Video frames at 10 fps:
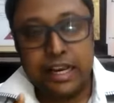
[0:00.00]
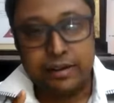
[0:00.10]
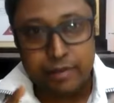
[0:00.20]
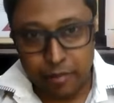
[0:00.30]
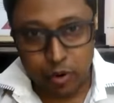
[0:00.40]

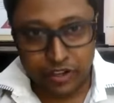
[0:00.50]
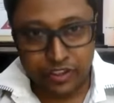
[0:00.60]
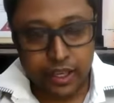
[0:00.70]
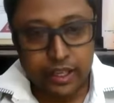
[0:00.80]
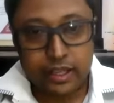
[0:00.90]
Remember one
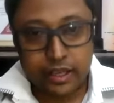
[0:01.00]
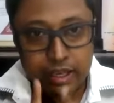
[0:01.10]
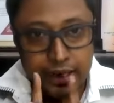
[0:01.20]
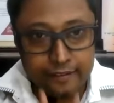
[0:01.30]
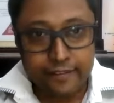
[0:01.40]
thing,
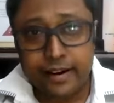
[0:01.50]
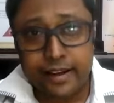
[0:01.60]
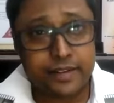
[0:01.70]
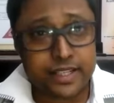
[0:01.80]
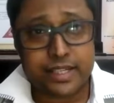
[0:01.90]
never
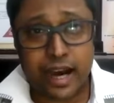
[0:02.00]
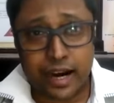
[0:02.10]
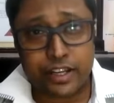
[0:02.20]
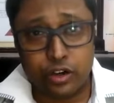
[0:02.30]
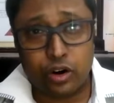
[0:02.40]
ever
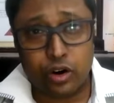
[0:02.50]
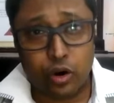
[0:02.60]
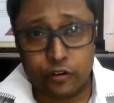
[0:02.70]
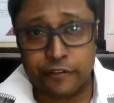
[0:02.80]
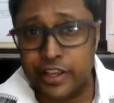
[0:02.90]
start your
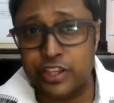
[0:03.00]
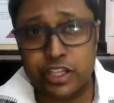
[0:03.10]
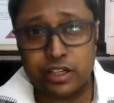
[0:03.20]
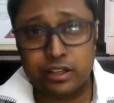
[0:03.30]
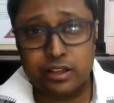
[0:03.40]
own
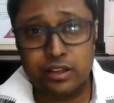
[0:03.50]
venture